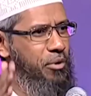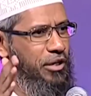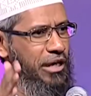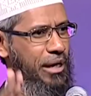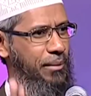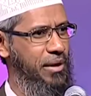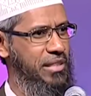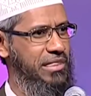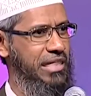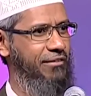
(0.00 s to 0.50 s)
book
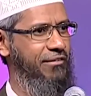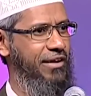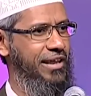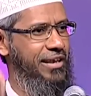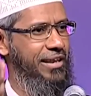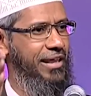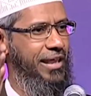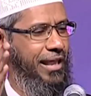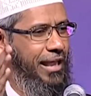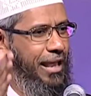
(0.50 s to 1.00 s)
number
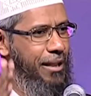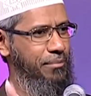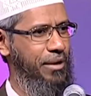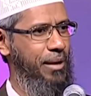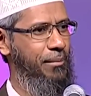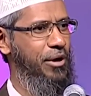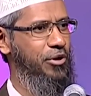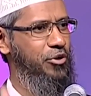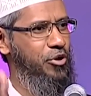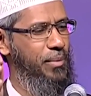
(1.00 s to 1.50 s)
7, hymn
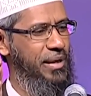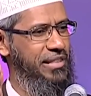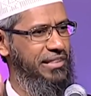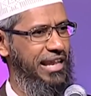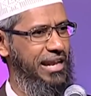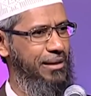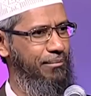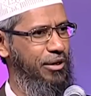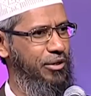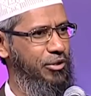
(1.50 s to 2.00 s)
number 2, mantra
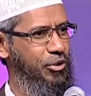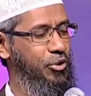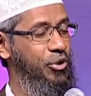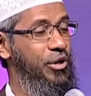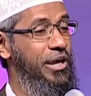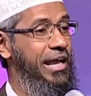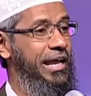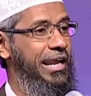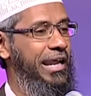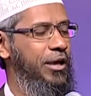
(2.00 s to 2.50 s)
number 2,
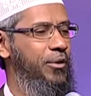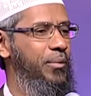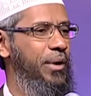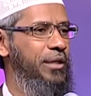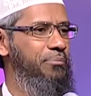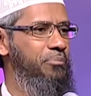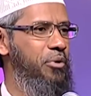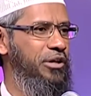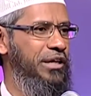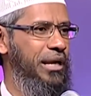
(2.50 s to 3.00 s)
Rig
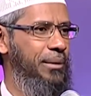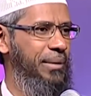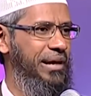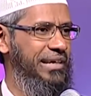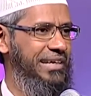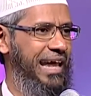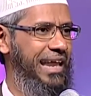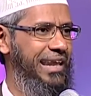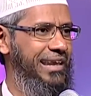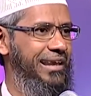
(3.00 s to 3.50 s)
Ved, book number
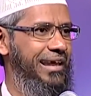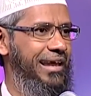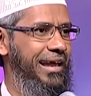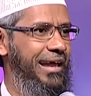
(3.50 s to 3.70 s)
10,